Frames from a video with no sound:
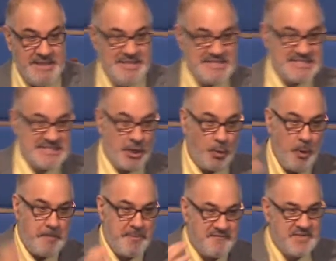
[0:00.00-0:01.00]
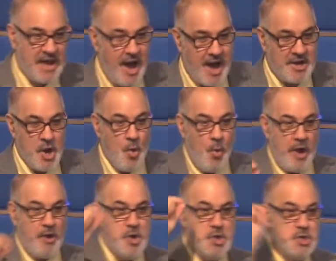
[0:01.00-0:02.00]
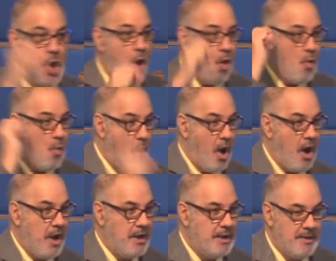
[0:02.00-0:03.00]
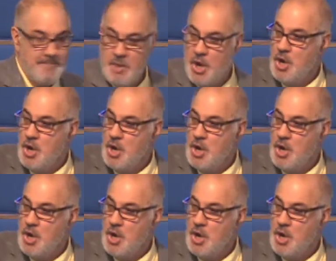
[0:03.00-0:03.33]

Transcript: this is the grip of God where no one,